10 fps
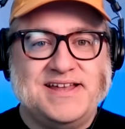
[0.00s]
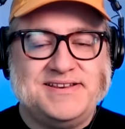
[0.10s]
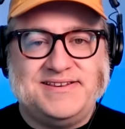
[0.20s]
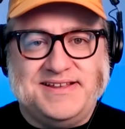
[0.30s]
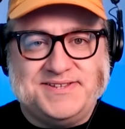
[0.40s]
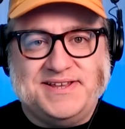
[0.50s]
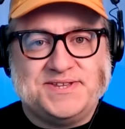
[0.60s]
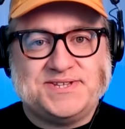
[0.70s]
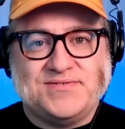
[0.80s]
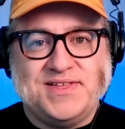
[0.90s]
not, doesn't
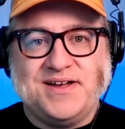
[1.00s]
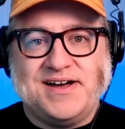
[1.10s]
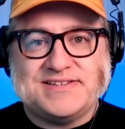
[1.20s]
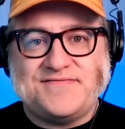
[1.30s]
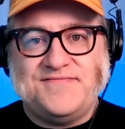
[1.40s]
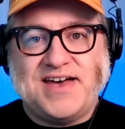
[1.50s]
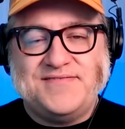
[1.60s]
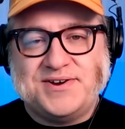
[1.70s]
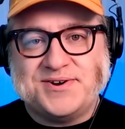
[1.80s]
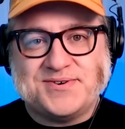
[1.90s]
necessarily cost
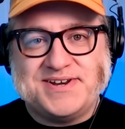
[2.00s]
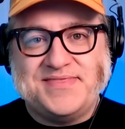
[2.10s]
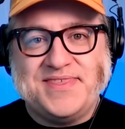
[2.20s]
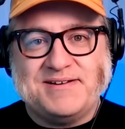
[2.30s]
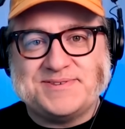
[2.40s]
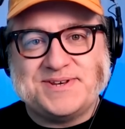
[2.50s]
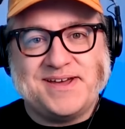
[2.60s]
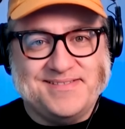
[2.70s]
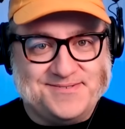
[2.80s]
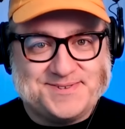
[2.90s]
five hundred dollars or ten thousand
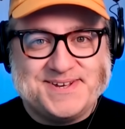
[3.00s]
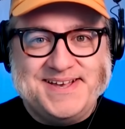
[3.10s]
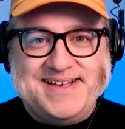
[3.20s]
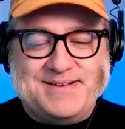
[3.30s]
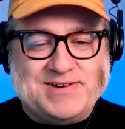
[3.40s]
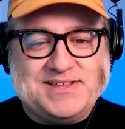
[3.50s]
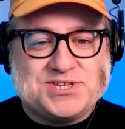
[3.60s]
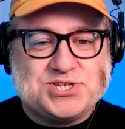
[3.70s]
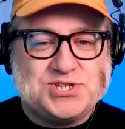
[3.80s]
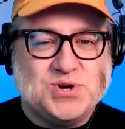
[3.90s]
dollars, but it's
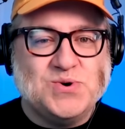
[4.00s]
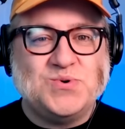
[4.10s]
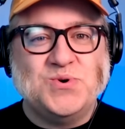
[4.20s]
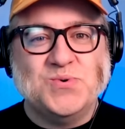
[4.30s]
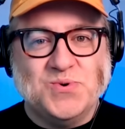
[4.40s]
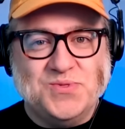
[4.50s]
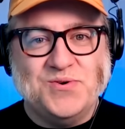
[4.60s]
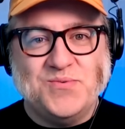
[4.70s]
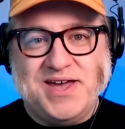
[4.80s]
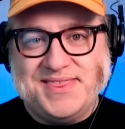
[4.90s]
so cool
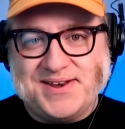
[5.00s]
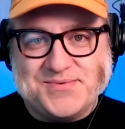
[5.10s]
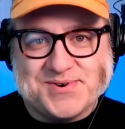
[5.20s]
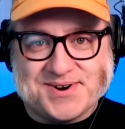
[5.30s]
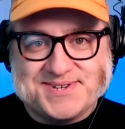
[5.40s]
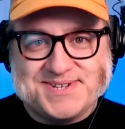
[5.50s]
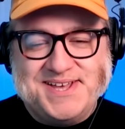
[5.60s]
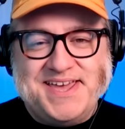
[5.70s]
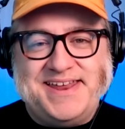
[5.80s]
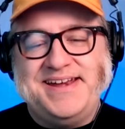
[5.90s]
the way that it works,
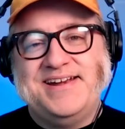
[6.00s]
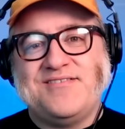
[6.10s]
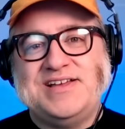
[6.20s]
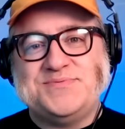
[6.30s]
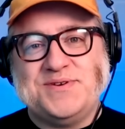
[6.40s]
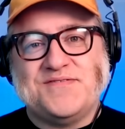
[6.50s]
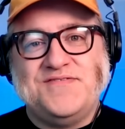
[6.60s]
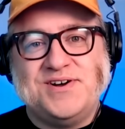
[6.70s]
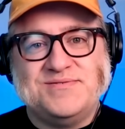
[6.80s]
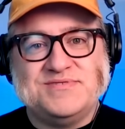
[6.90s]
and it integrates with your
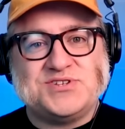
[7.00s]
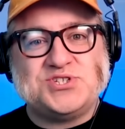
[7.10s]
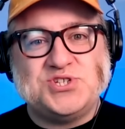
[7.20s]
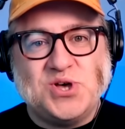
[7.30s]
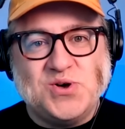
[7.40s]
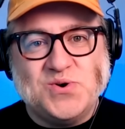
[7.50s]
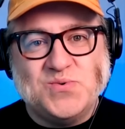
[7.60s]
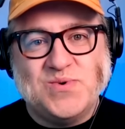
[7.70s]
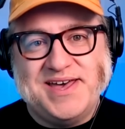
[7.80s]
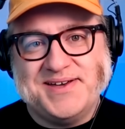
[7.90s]
phone so
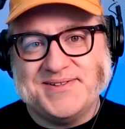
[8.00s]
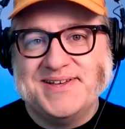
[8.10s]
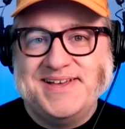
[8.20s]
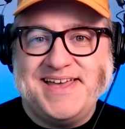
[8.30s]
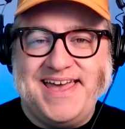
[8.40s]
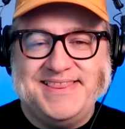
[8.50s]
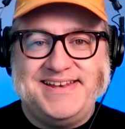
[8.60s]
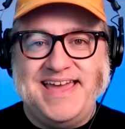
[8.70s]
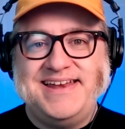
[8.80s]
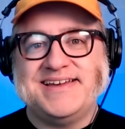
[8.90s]
well, and the
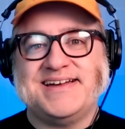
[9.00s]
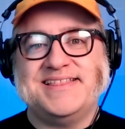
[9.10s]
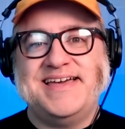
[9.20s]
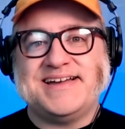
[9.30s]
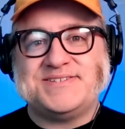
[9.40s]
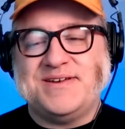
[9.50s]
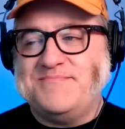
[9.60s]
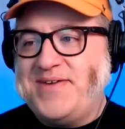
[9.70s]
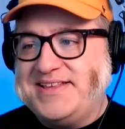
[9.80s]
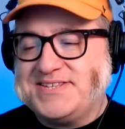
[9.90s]
data it collects
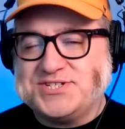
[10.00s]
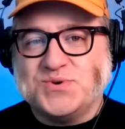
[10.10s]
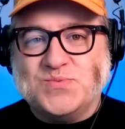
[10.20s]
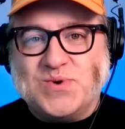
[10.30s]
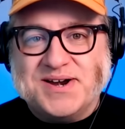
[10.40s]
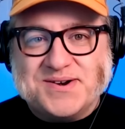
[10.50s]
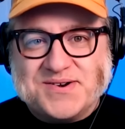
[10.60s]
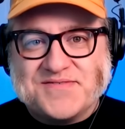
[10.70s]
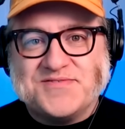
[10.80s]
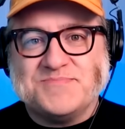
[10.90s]
can paint such a
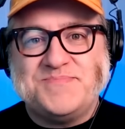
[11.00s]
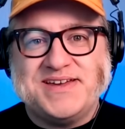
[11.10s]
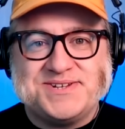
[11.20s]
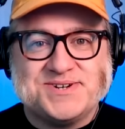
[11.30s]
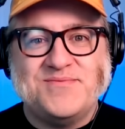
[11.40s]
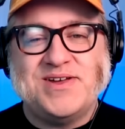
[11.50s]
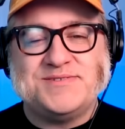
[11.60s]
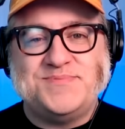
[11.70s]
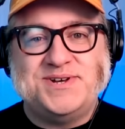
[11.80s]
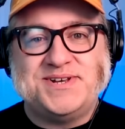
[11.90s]
wonderful picture when
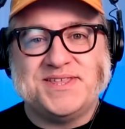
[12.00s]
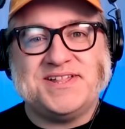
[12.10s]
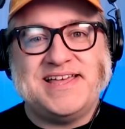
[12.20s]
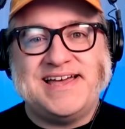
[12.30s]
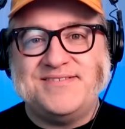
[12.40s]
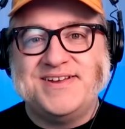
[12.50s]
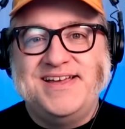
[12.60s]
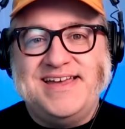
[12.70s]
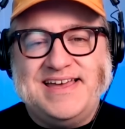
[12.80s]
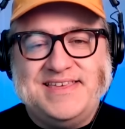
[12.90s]
it's put into the cloud,
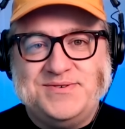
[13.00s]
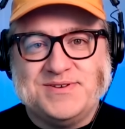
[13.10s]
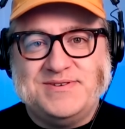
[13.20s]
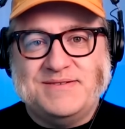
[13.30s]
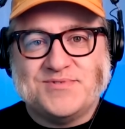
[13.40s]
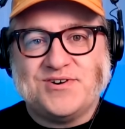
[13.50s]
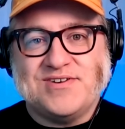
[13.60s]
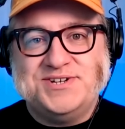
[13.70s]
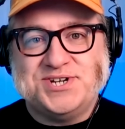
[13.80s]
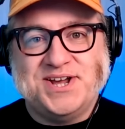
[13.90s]
and they do some number
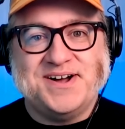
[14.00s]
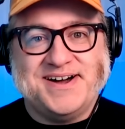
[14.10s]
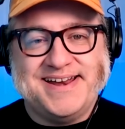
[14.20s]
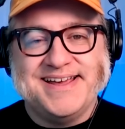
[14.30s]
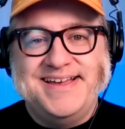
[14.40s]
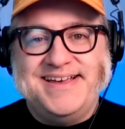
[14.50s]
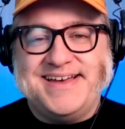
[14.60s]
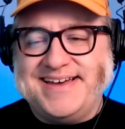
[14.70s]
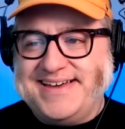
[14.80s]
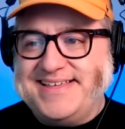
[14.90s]
crunching on it.
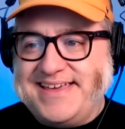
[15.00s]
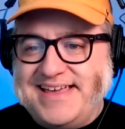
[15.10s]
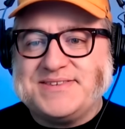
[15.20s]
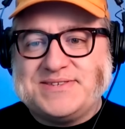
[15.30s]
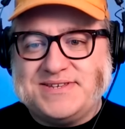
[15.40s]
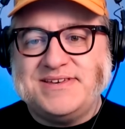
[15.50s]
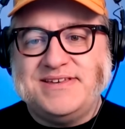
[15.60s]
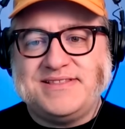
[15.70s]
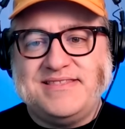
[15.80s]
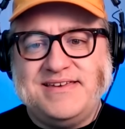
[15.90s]
Uh, it's
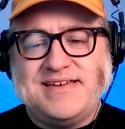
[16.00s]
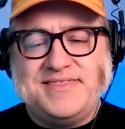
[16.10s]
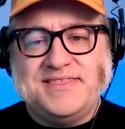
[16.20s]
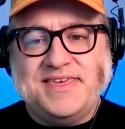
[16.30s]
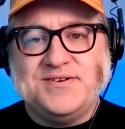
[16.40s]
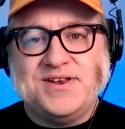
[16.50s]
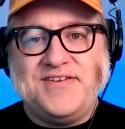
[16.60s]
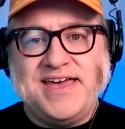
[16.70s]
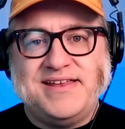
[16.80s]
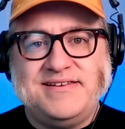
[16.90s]
it, it, I think they could have
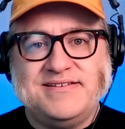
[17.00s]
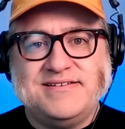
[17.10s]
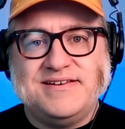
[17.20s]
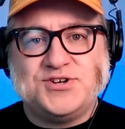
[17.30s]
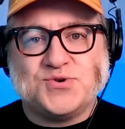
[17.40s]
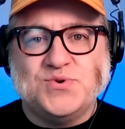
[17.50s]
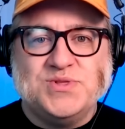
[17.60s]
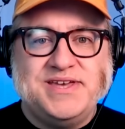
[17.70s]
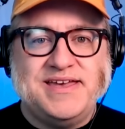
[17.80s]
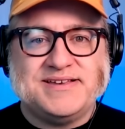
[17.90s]
had a
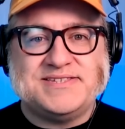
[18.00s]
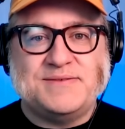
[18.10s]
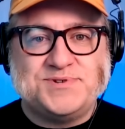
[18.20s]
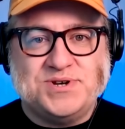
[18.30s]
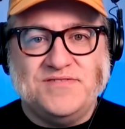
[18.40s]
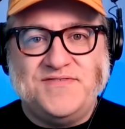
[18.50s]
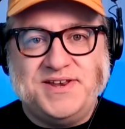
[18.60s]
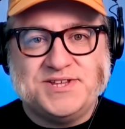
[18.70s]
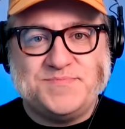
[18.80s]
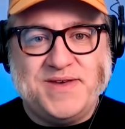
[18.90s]
truly exceptional
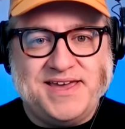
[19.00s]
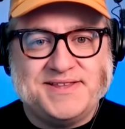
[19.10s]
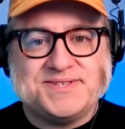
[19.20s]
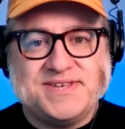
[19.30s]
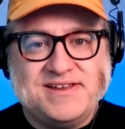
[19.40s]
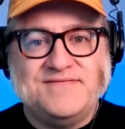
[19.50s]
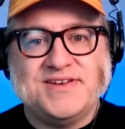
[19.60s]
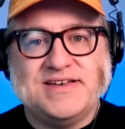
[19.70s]
fitness band instead of